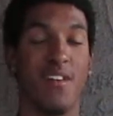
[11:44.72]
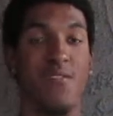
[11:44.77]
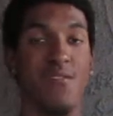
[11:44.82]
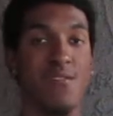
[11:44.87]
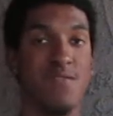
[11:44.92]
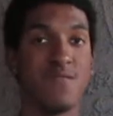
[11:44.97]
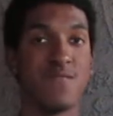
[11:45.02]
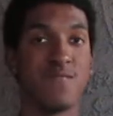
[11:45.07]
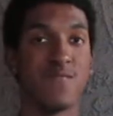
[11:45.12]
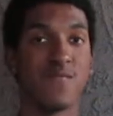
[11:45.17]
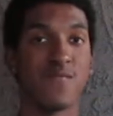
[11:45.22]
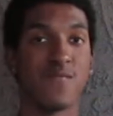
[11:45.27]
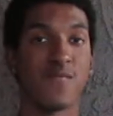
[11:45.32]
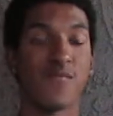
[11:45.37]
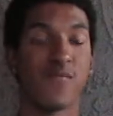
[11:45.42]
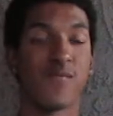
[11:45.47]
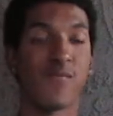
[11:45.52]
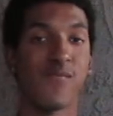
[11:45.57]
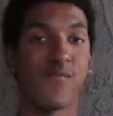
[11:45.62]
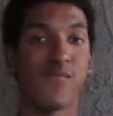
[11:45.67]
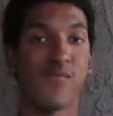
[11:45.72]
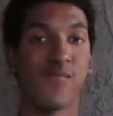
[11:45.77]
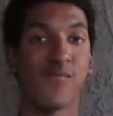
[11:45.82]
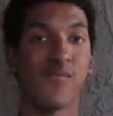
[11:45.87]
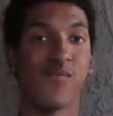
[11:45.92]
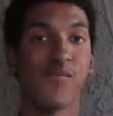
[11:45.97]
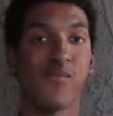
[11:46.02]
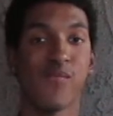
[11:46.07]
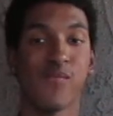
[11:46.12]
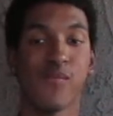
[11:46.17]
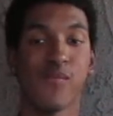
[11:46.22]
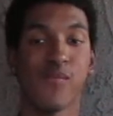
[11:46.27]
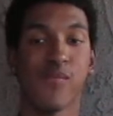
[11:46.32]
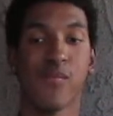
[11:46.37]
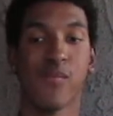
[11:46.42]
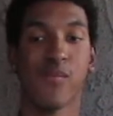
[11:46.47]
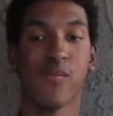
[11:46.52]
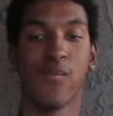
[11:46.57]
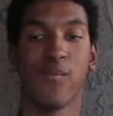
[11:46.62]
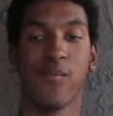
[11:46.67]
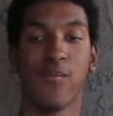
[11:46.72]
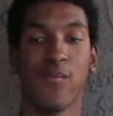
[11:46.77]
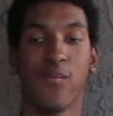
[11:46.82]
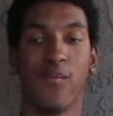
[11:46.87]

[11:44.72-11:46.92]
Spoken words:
Nobody speaks.